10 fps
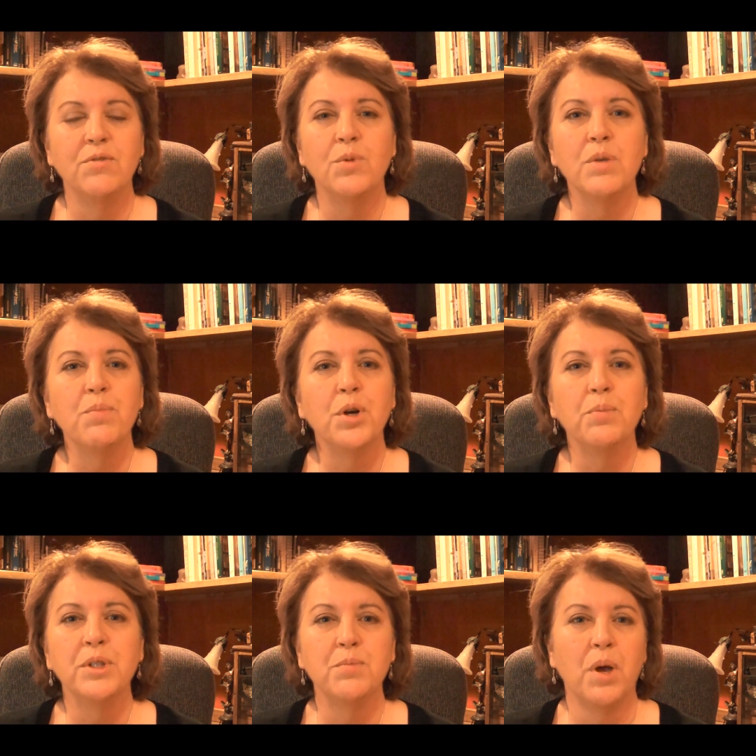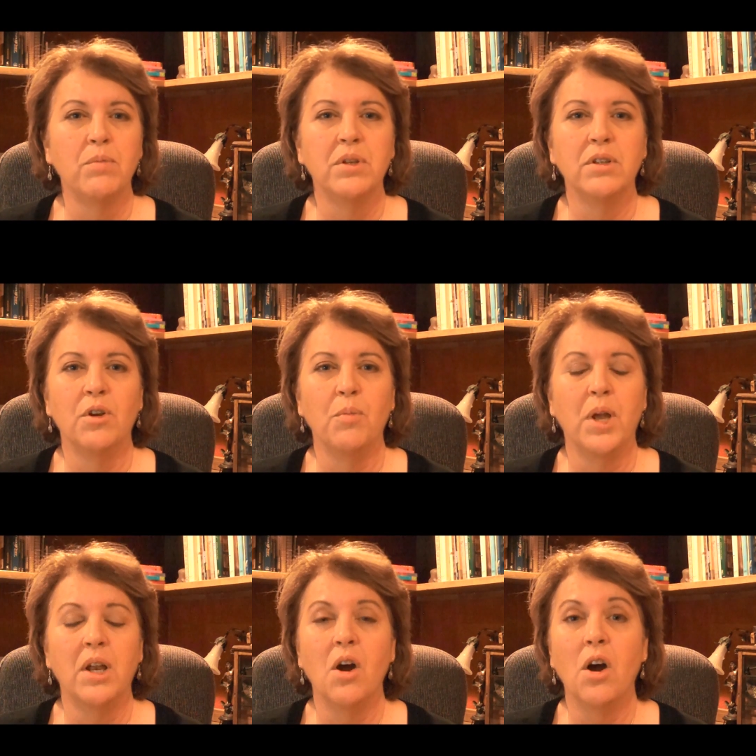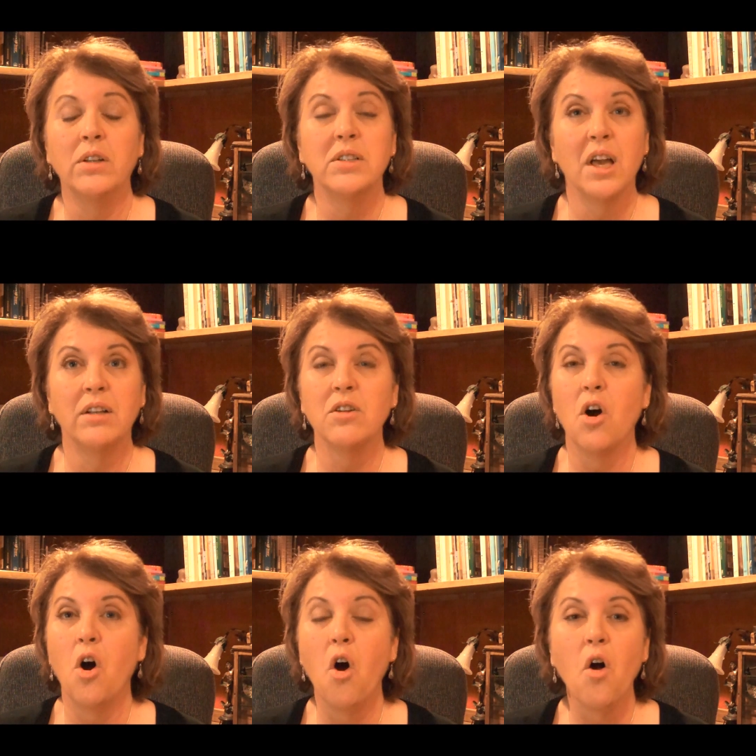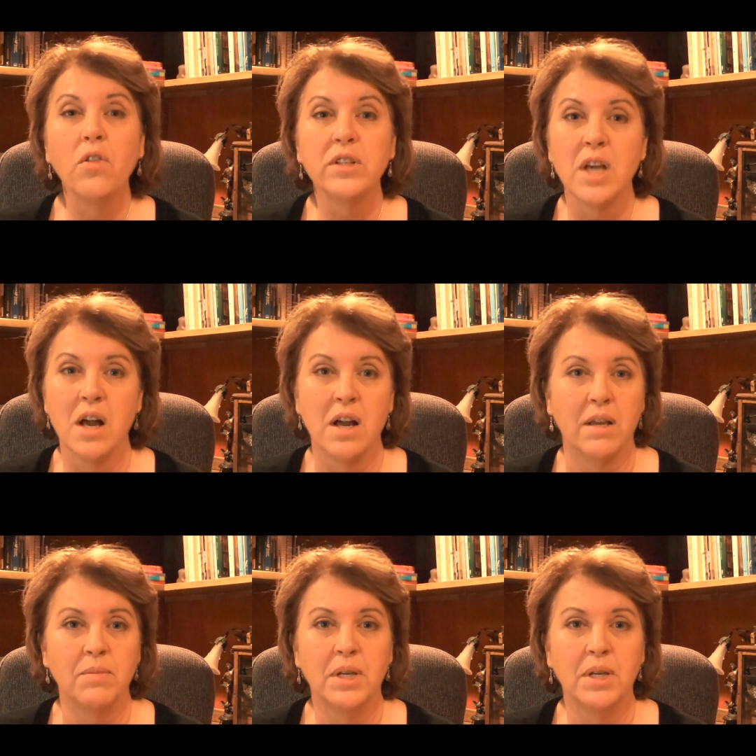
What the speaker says: repurpose public domain content all the time